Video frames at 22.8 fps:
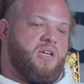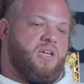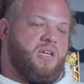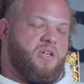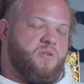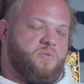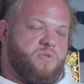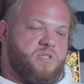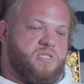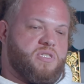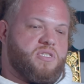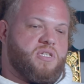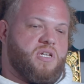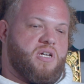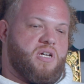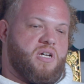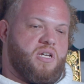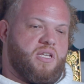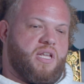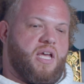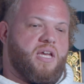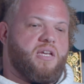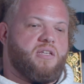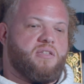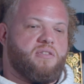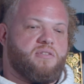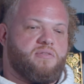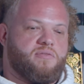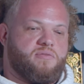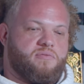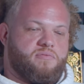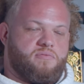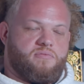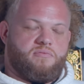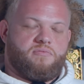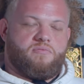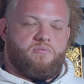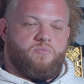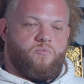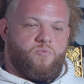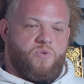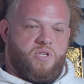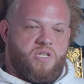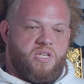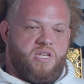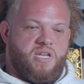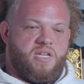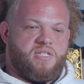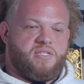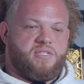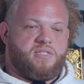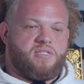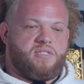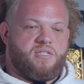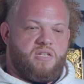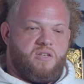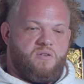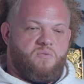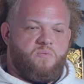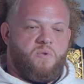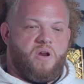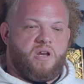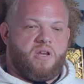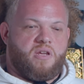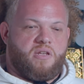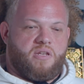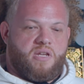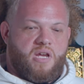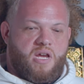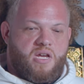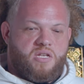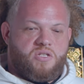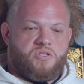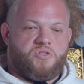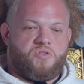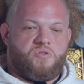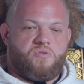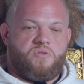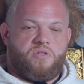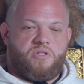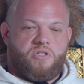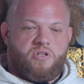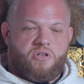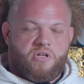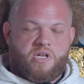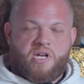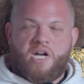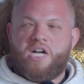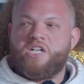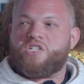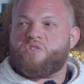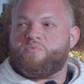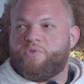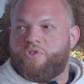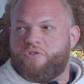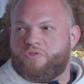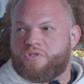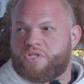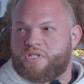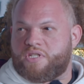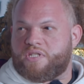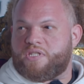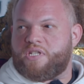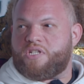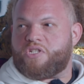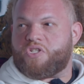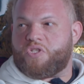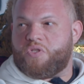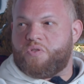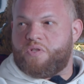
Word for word: it was uh like we as a city recognize you and your contributions that